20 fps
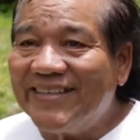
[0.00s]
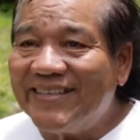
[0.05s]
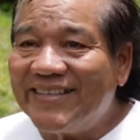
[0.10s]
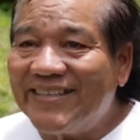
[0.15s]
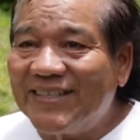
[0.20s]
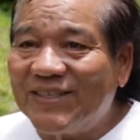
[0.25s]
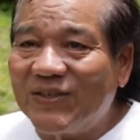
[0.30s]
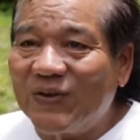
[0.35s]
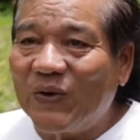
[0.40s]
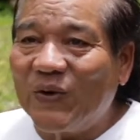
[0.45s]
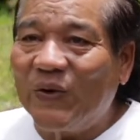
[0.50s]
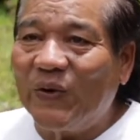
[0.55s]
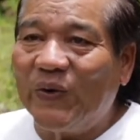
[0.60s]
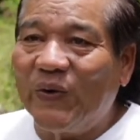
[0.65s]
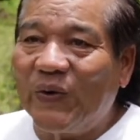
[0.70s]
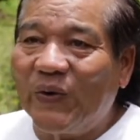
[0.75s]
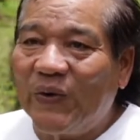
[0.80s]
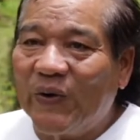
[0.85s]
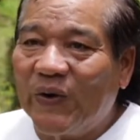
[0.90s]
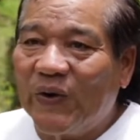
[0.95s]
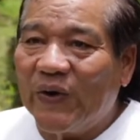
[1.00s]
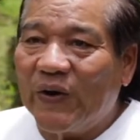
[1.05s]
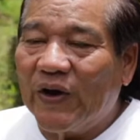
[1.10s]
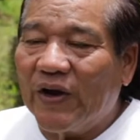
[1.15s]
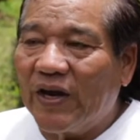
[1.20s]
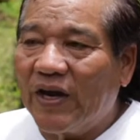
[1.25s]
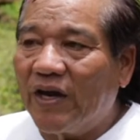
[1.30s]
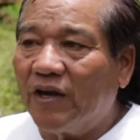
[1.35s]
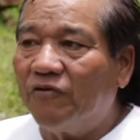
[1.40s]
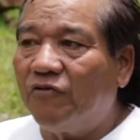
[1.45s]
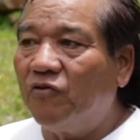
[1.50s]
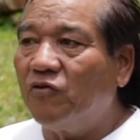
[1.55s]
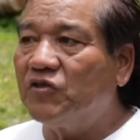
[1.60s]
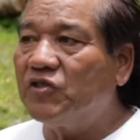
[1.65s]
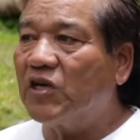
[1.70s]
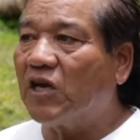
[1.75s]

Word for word: So food